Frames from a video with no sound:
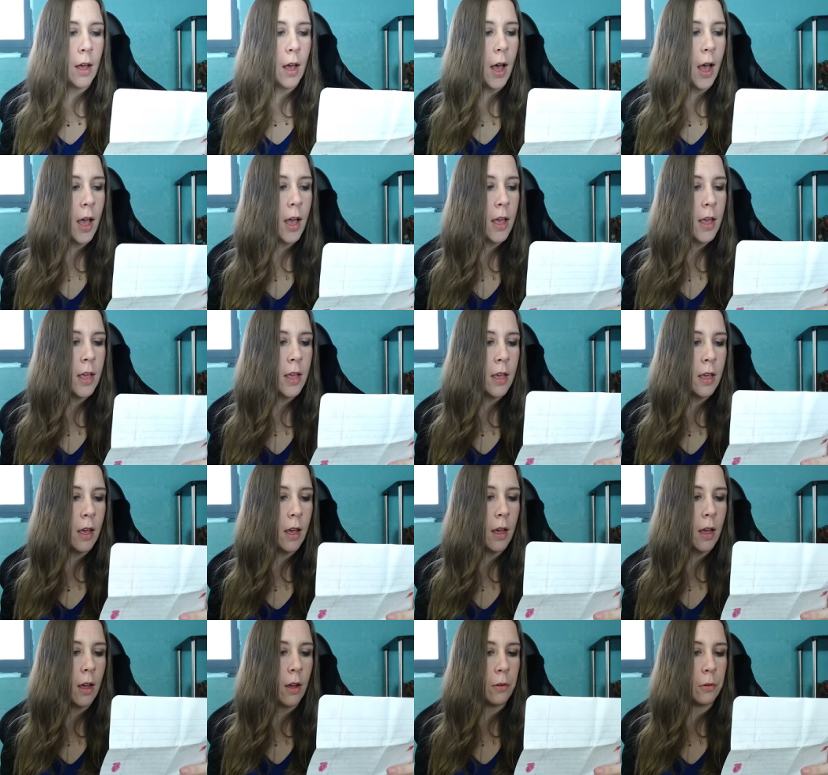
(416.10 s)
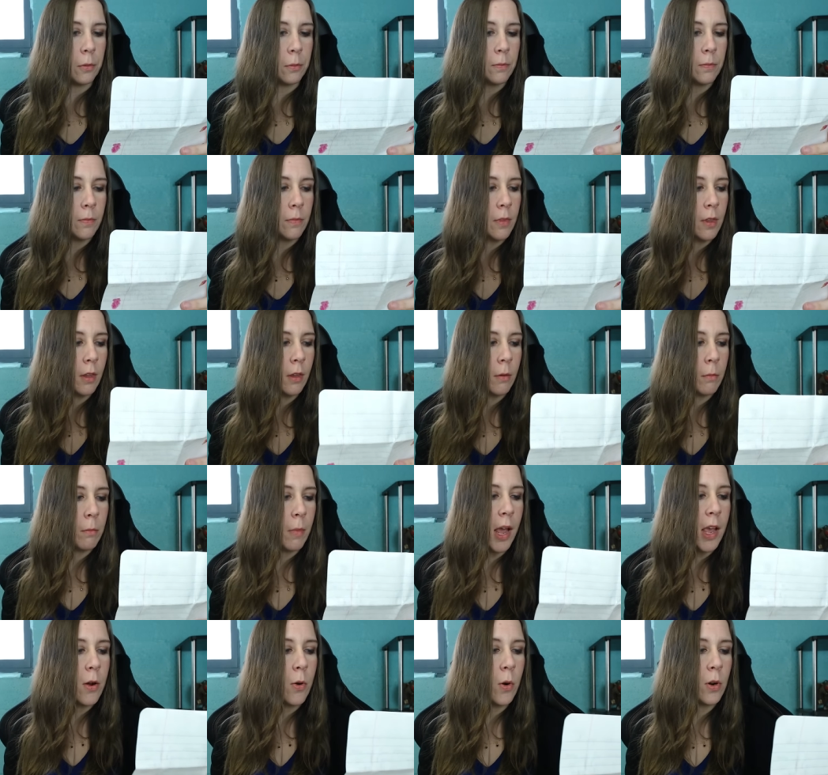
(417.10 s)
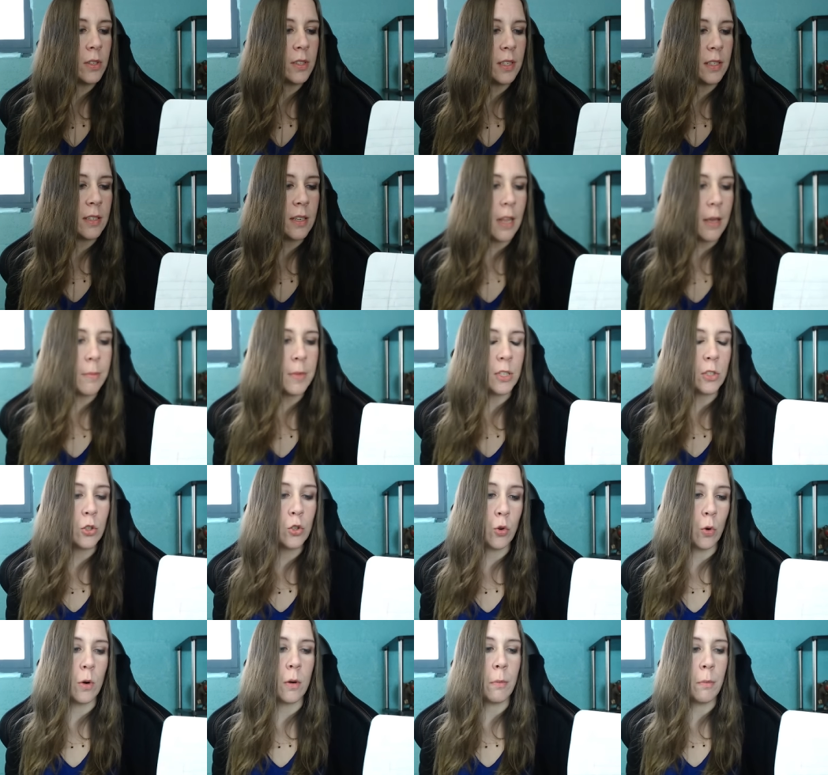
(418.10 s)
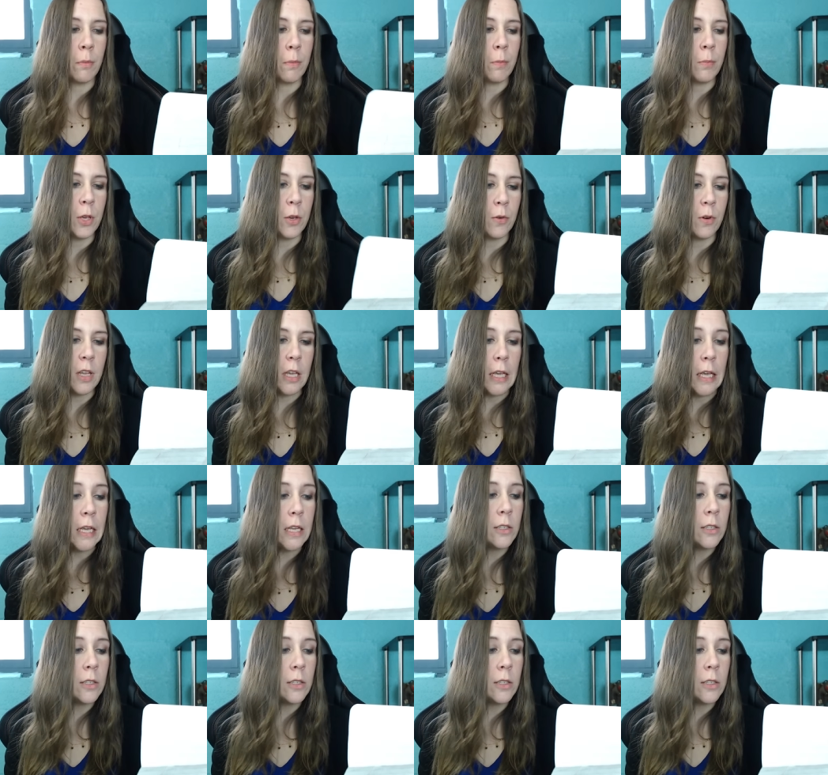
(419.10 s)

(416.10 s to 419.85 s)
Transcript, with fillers: I. Oh. My horse's name is Storm Beauty.